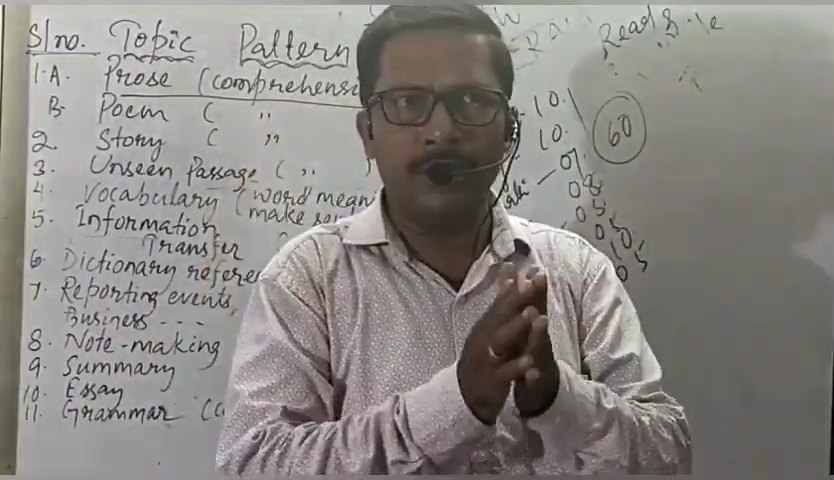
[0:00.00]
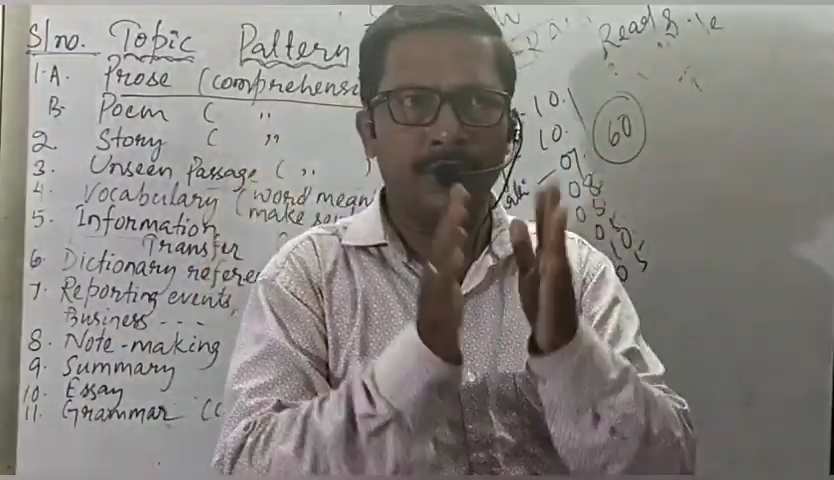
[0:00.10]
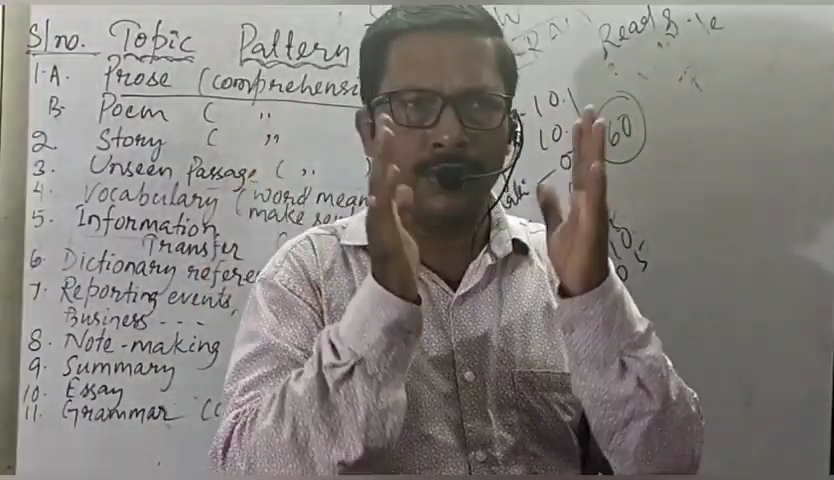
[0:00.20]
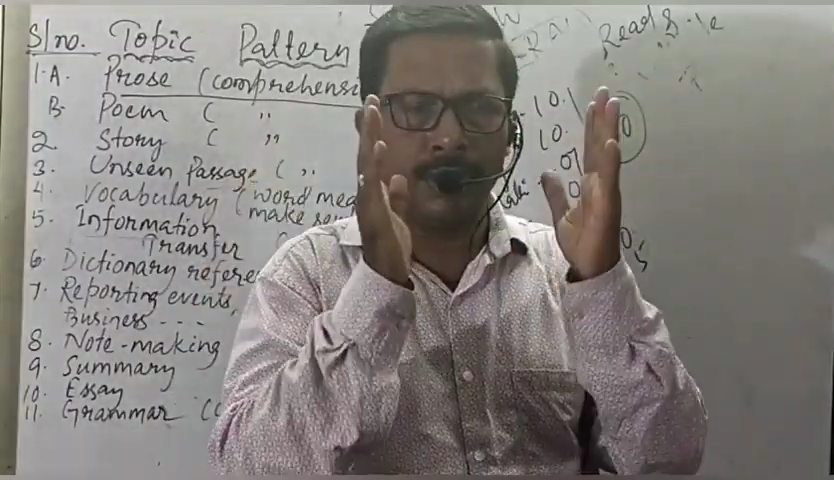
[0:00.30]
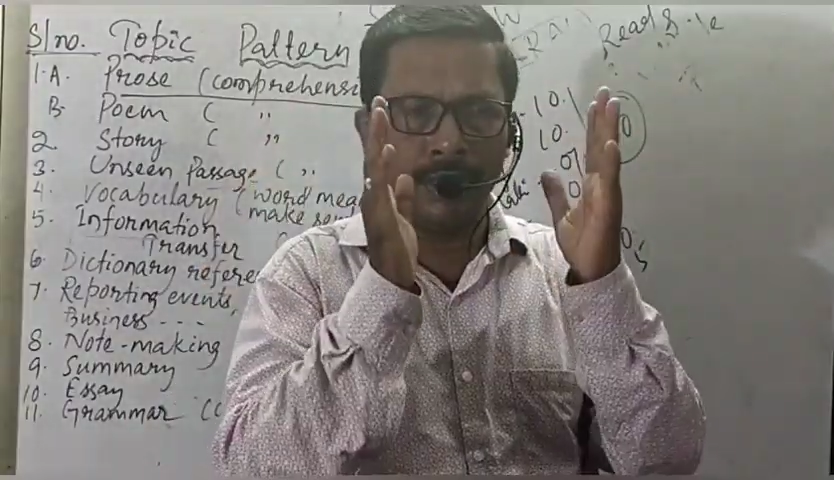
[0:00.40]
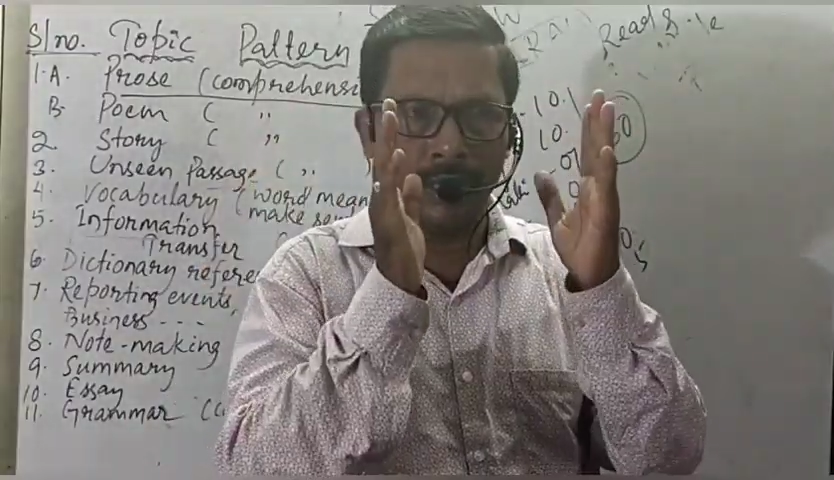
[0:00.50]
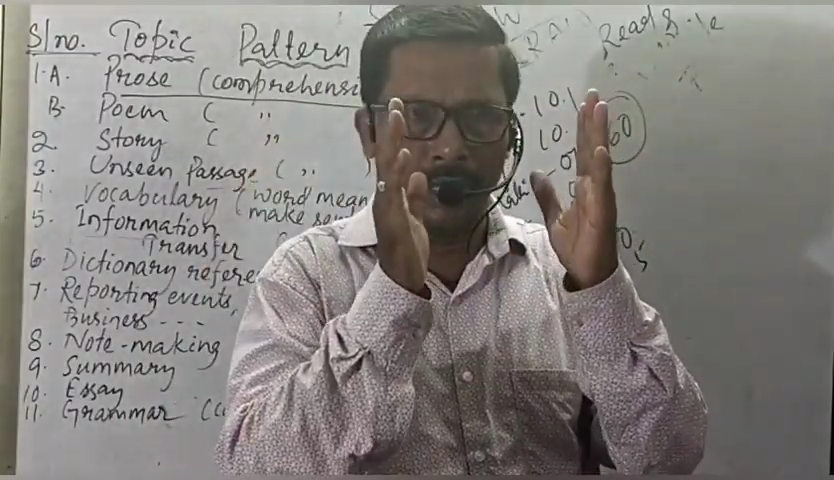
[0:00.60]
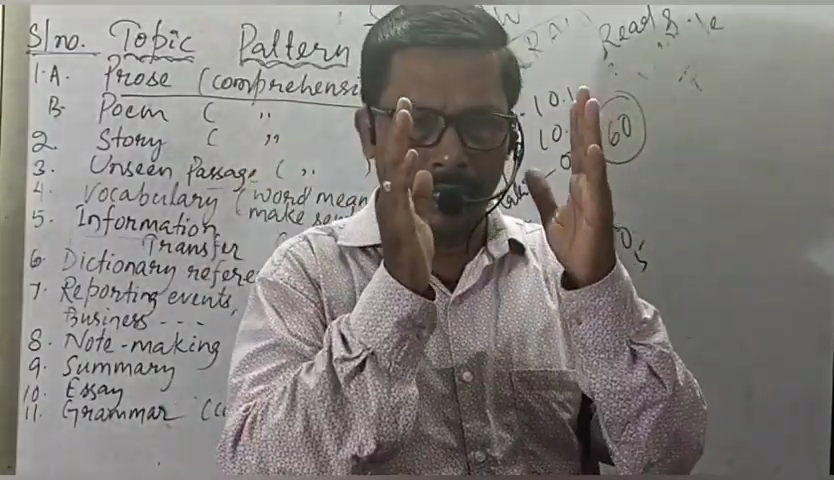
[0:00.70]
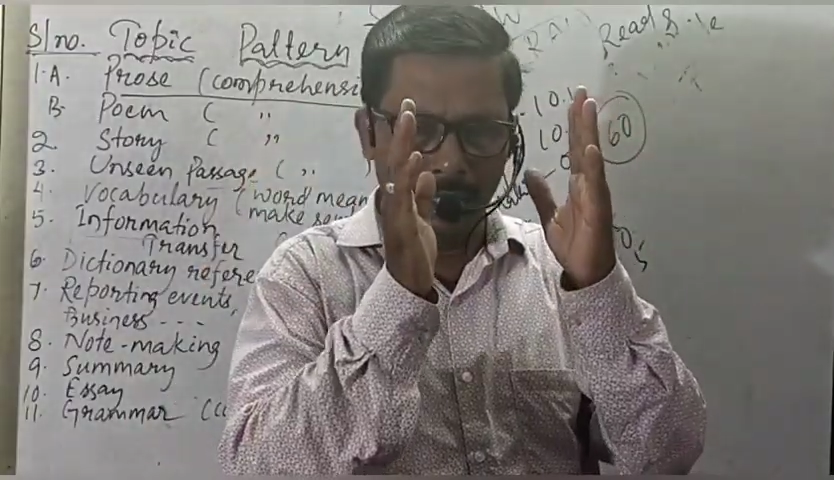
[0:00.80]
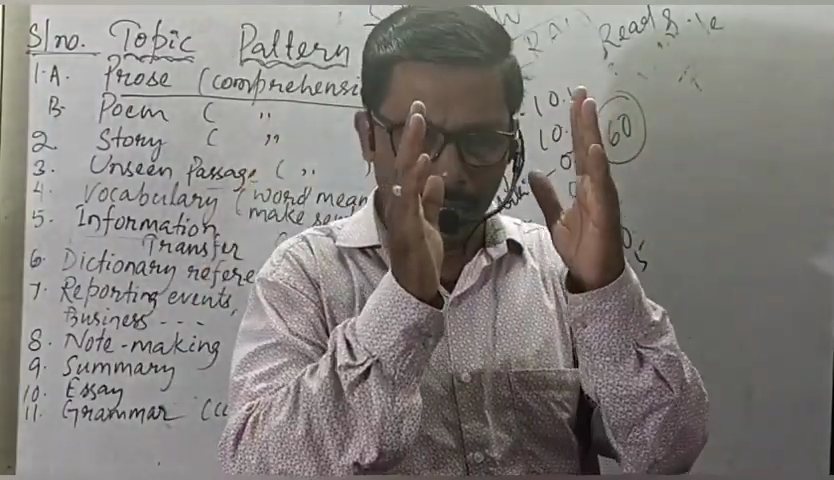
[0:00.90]
the
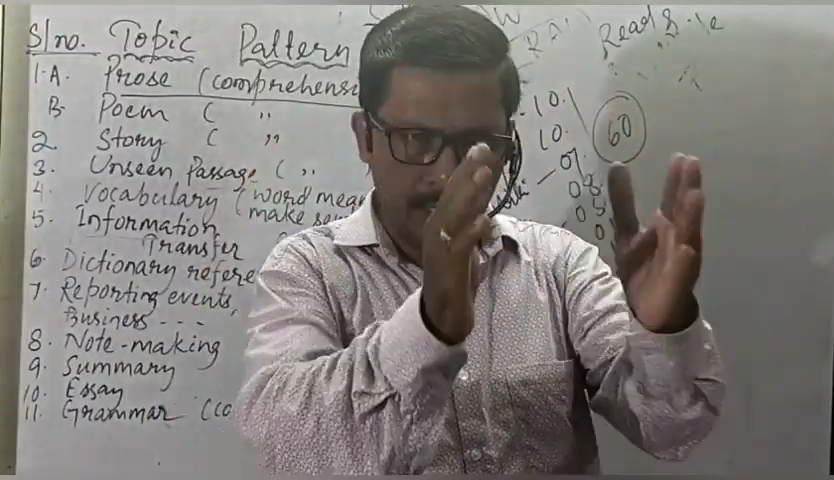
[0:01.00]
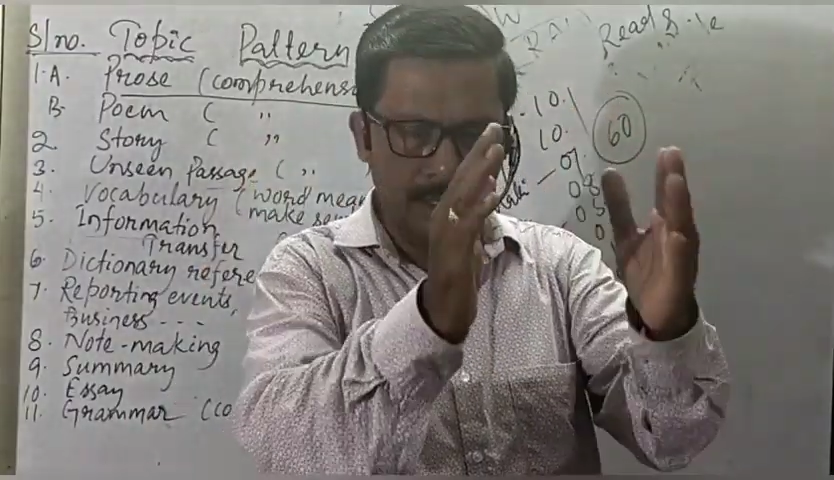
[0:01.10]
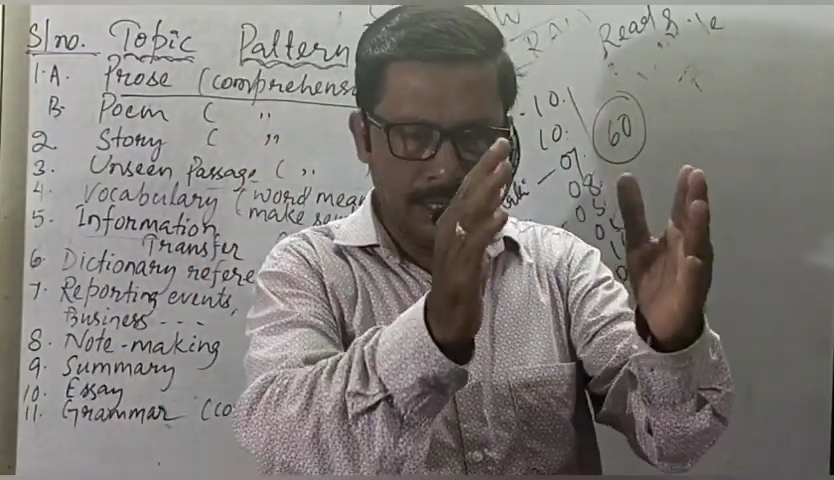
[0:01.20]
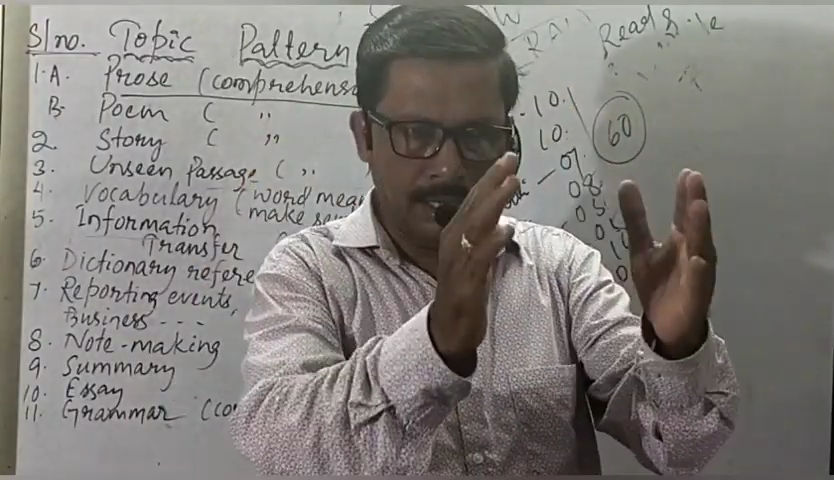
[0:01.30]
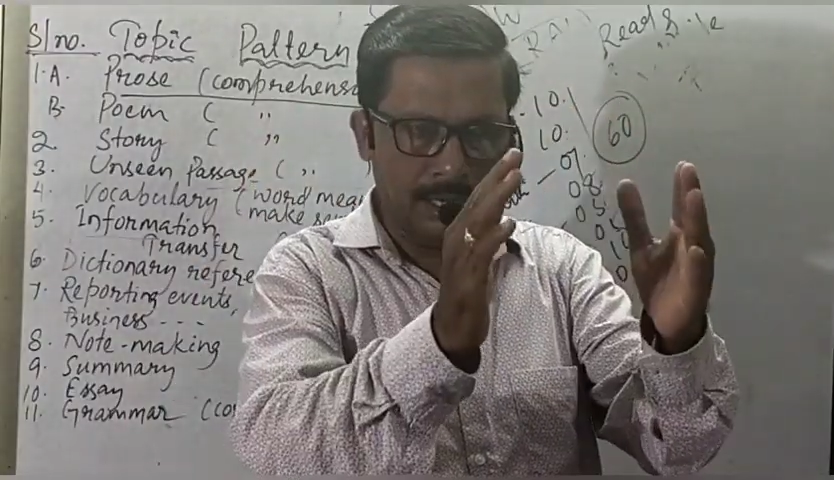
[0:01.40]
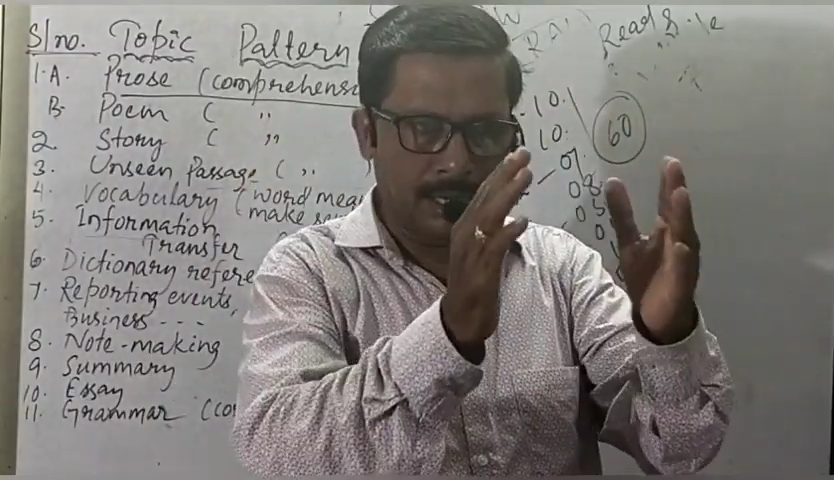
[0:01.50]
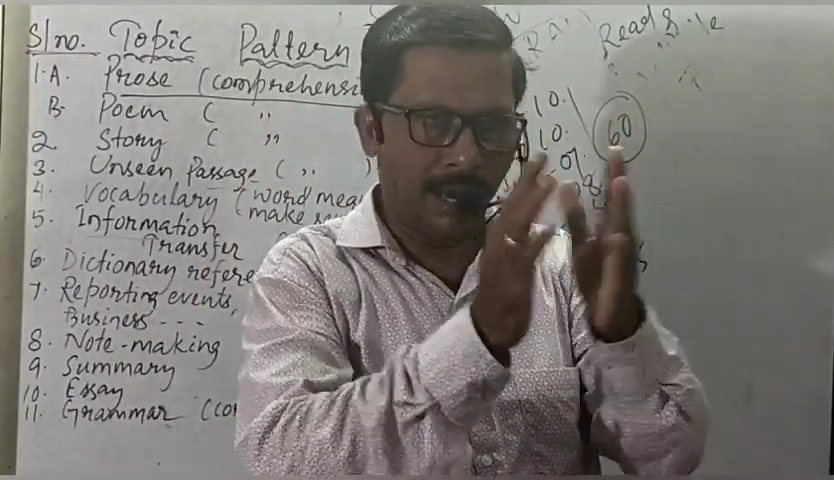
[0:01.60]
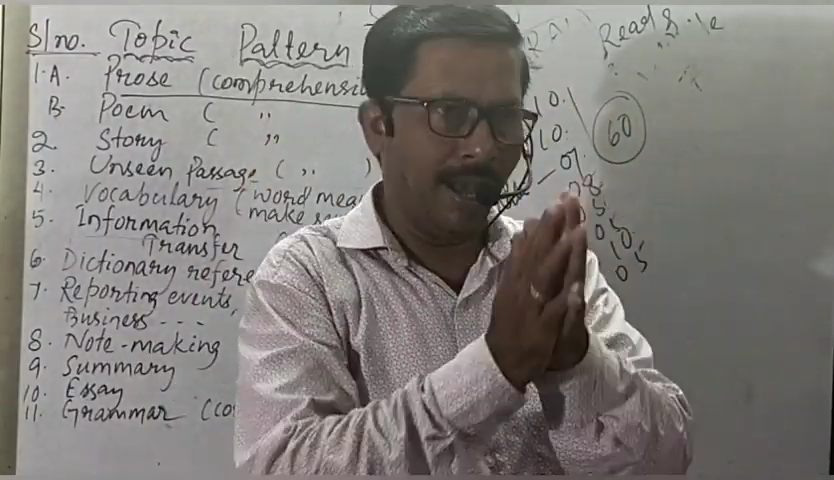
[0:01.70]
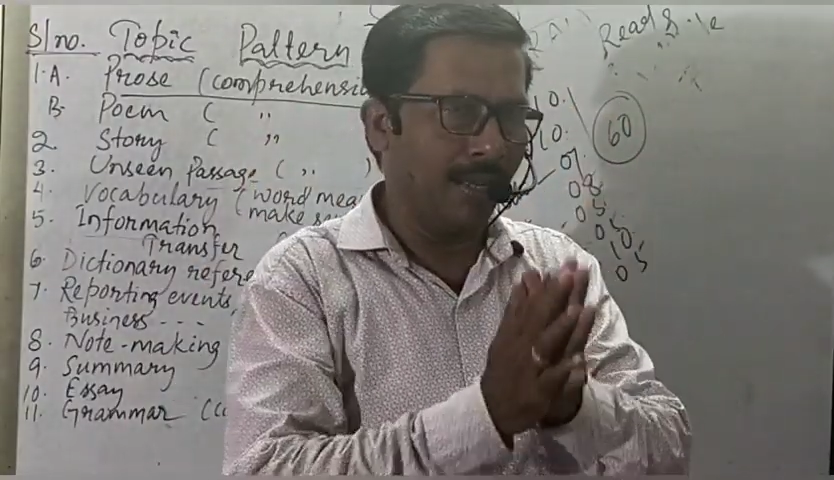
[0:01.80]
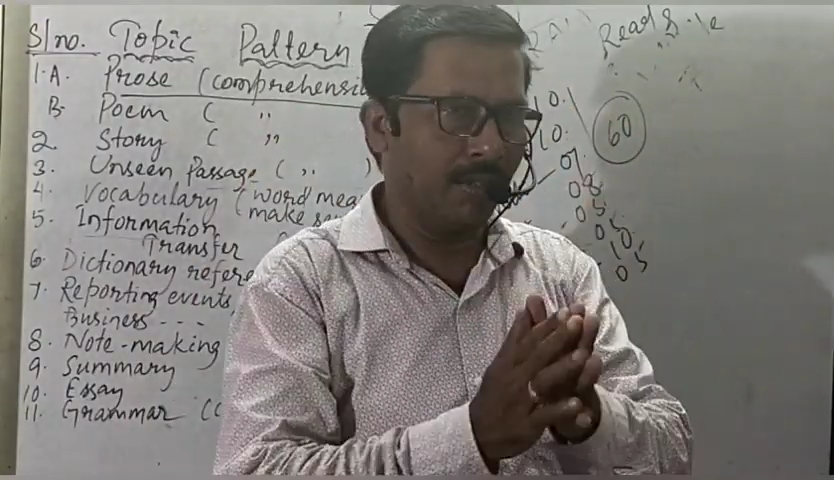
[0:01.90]

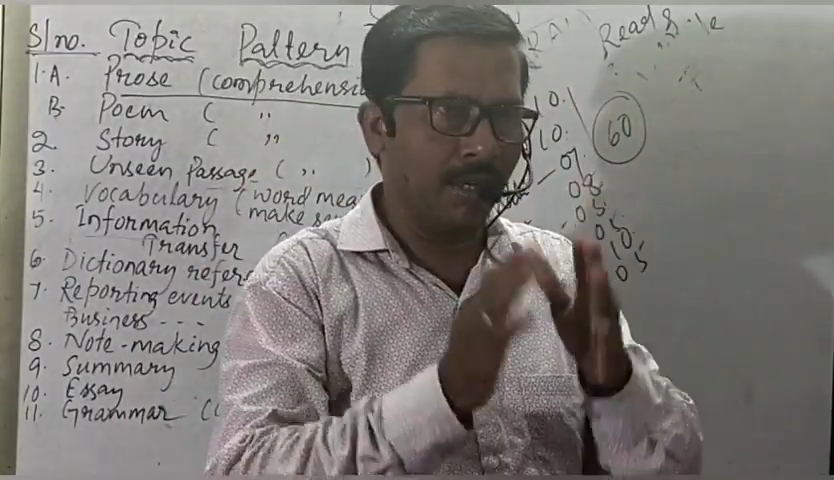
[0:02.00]
class